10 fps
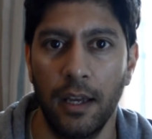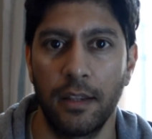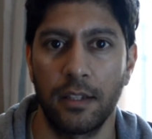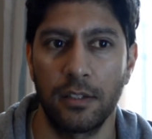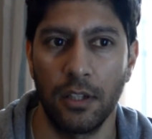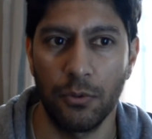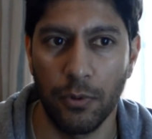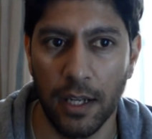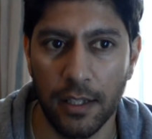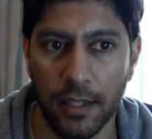that's not
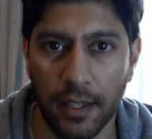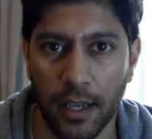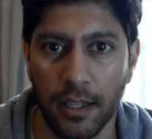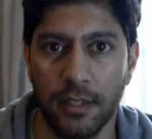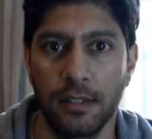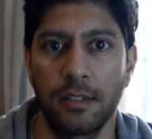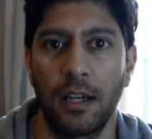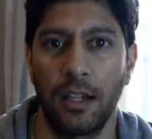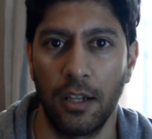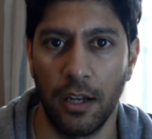really the case.
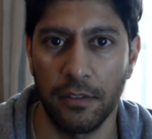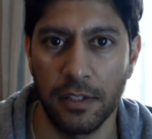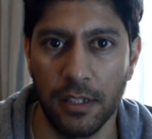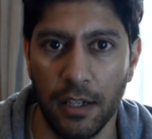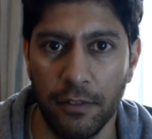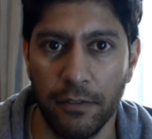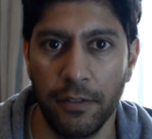A lot of stuff